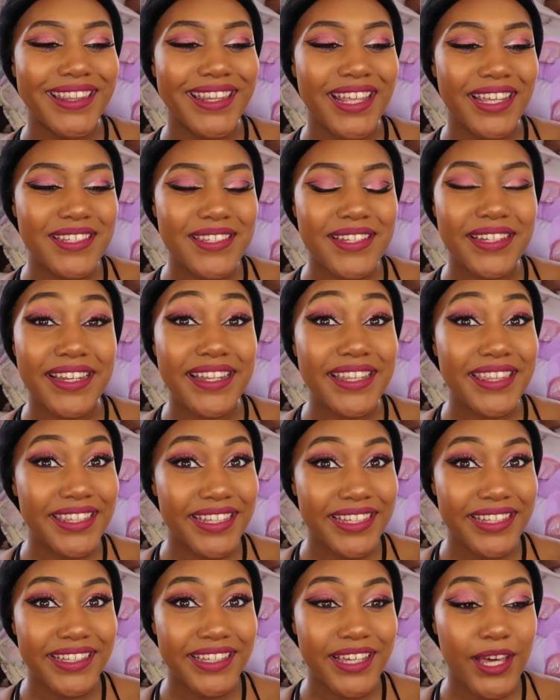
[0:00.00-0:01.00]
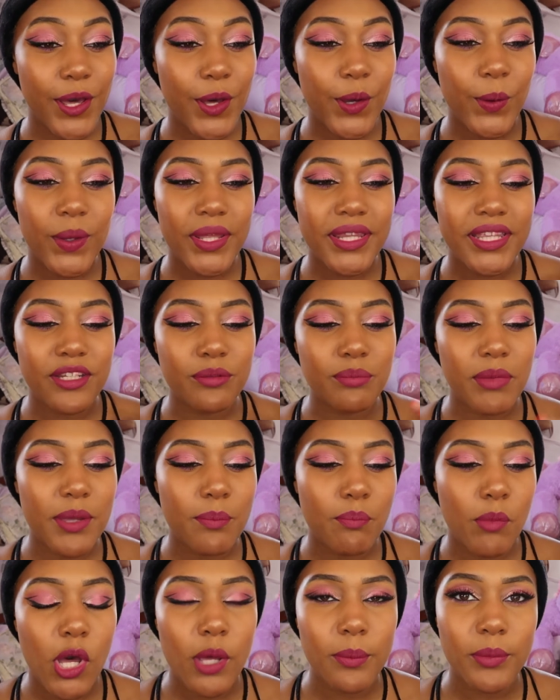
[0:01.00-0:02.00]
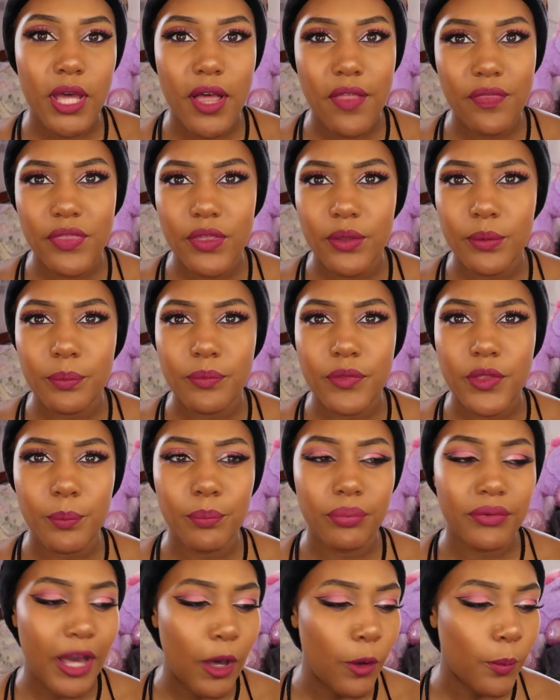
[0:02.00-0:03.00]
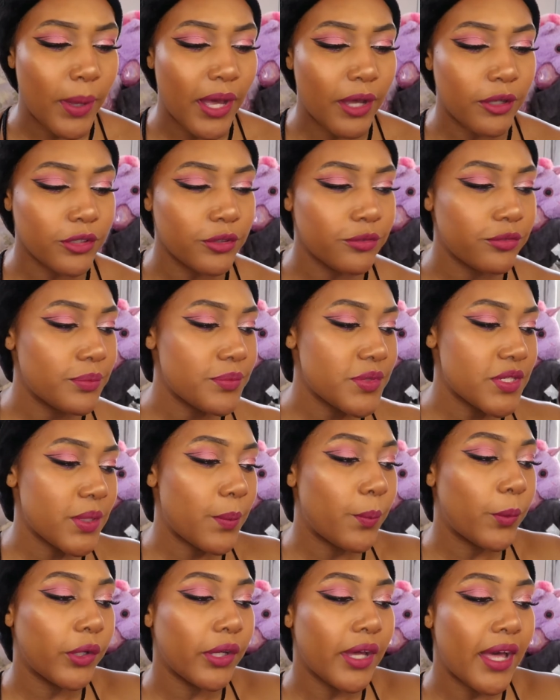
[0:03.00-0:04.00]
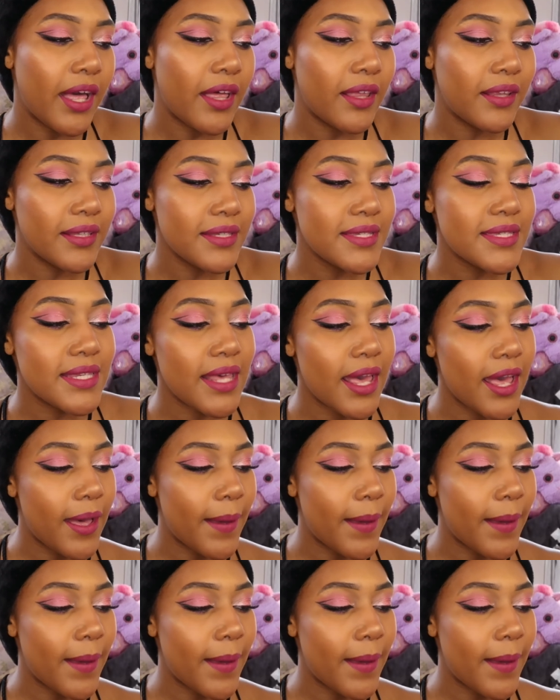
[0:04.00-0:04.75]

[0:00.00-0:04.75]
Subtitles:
That's what I think. Oh, and then my mom got the brow powder from somewhere else.